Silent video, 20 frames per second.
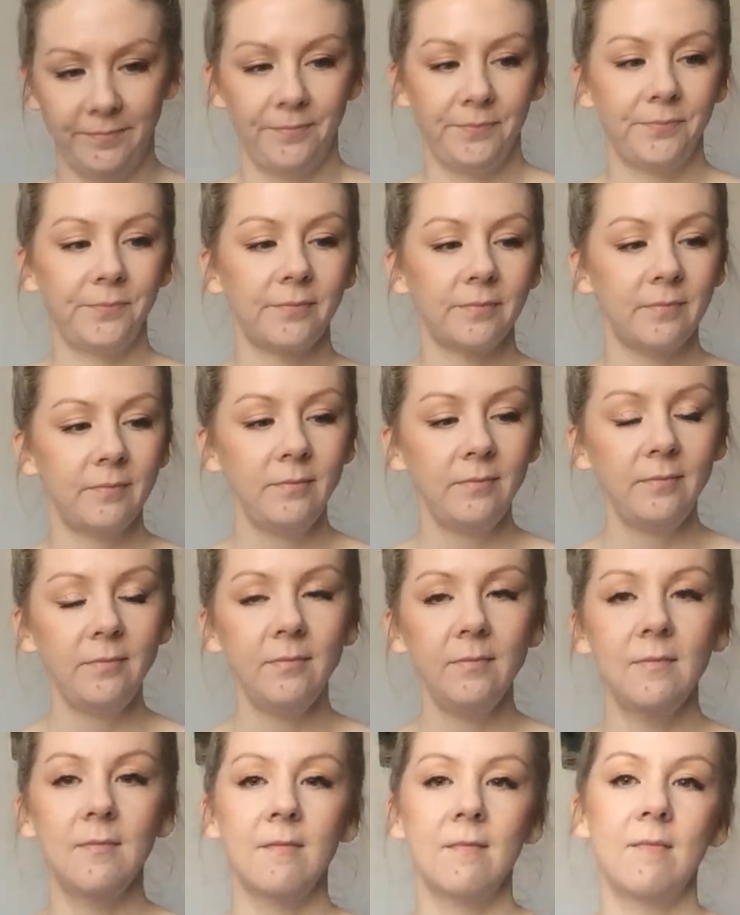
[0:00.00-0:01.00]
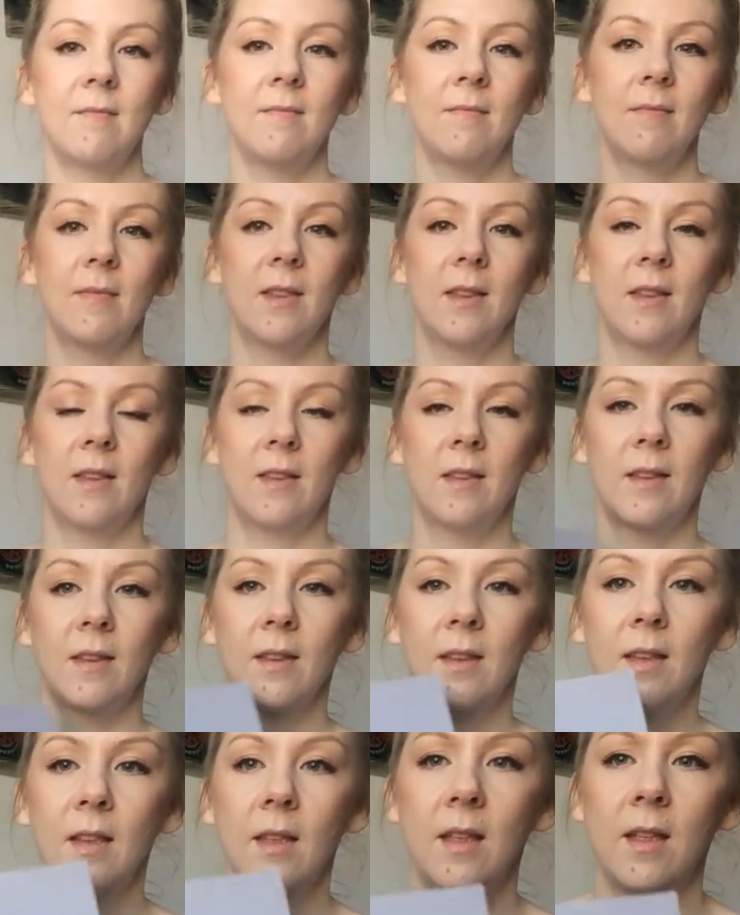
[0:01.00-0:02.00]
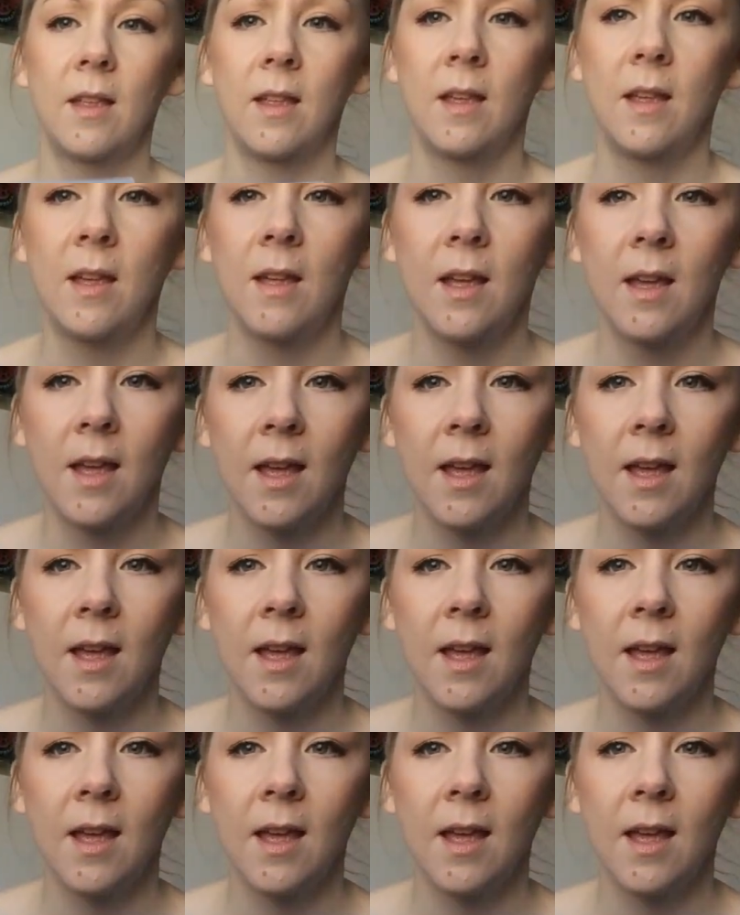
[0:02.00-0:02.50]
(silence)